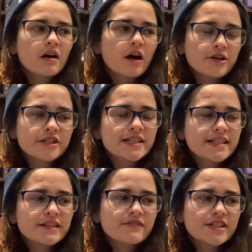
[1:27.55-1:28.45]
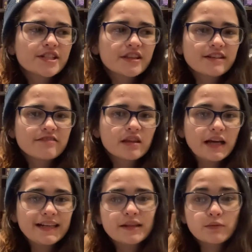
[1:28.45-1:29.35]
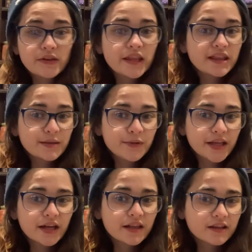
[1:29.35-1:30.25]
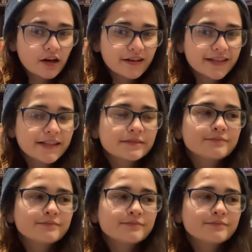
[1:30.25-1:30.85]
I usually tend to finish a series at least within the same year that I started it.